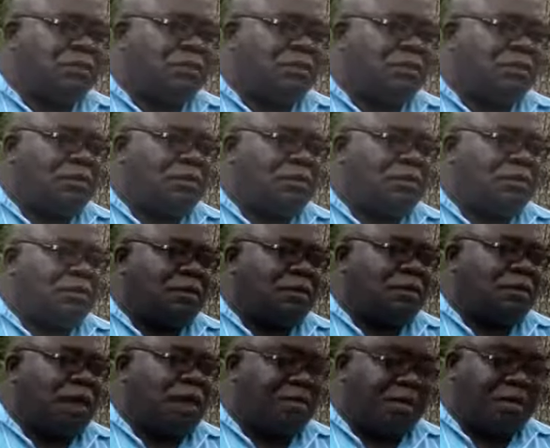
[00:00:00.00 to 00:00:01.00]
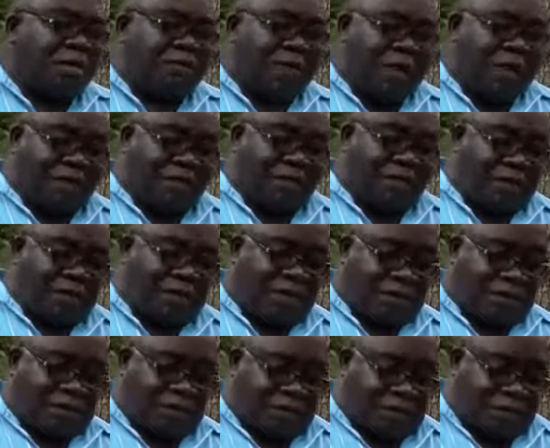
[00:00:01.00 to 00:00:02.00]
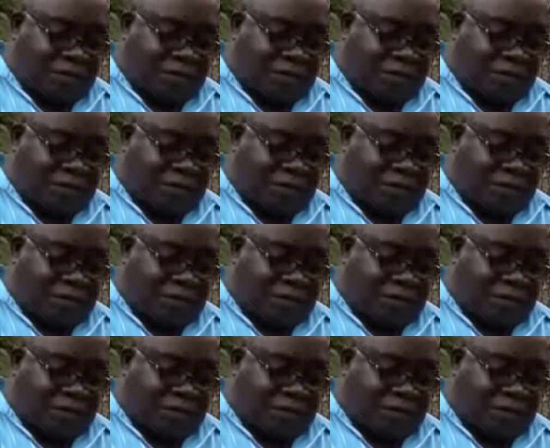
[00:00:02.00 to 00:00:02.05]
Coming back because of this new